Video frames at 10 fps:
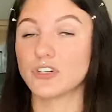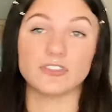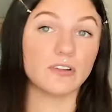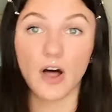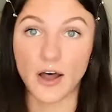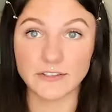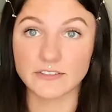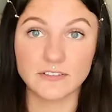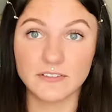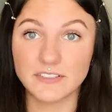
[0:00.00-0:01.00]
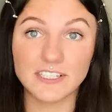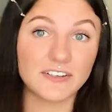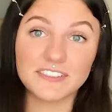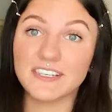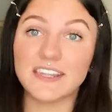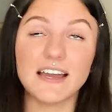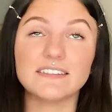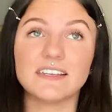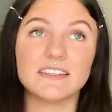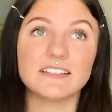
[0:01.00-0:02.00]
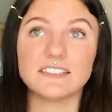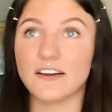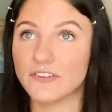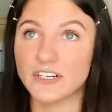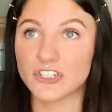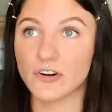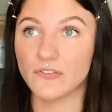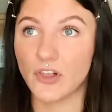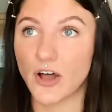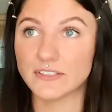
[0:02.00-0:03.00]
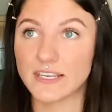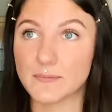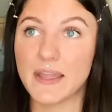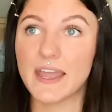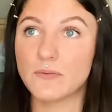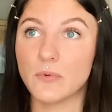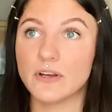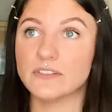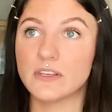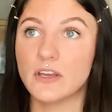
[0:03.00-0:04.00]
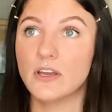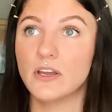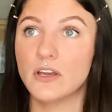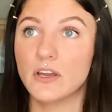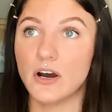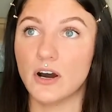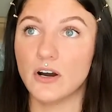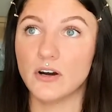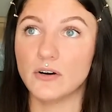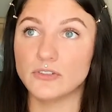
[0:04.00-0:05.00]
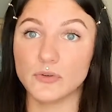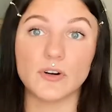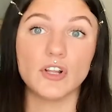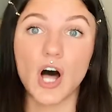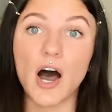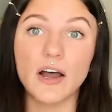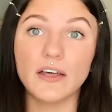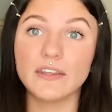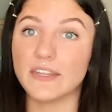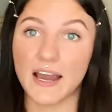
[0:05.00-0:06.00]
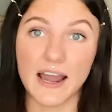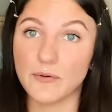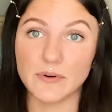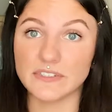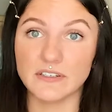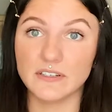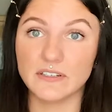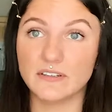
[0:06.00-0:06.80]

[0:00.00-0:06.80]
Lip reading: lost. Seriously, that is like the definition of lost. Like, my head was doing a lot that I wasn't